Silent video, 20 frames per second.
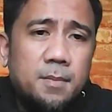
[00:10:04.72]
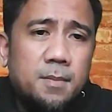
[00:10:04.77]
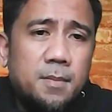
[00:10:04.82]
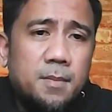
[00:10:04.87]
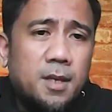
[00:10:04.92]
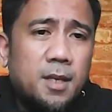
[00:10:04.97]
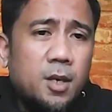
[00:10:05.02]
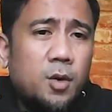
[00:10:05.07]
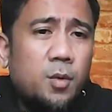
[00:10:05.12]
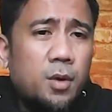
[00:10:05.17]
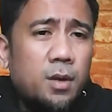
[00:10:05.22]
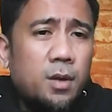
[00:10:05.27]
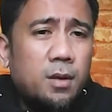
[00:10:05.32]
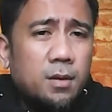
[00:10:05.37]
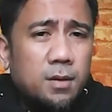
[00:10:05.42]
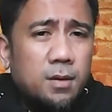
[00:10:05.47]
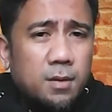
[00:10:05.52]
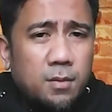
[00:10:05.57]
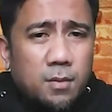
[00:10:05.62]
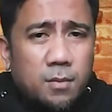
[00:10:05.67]
but the
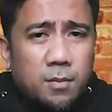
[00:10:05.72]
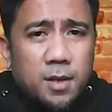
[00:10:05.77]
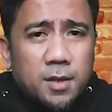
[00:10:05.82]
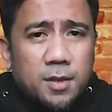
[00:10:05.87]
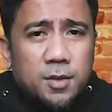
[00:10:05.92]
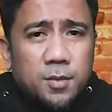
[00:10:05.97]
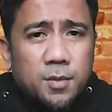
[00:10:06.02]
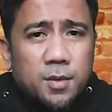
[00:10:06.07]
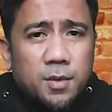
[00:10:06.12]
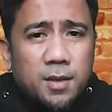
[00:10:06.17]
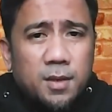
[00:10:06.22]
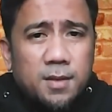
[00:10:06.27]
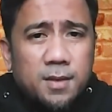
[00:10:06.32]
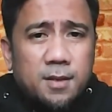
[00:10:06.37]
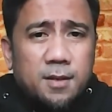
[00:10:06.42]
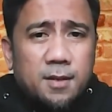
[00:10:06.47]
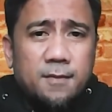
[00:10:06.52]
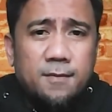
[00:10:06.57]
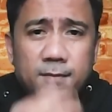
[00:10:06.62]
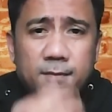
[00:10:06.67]
queen went to
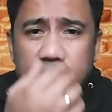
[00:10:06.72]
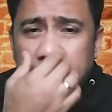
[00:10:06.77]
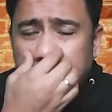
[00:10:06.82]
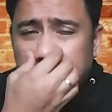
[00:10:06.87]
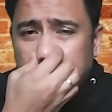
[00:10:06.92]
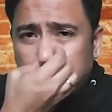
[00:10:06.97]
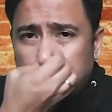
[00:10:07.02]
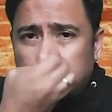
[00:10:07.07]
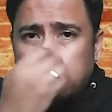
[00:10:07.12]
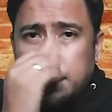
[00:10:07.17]
e7,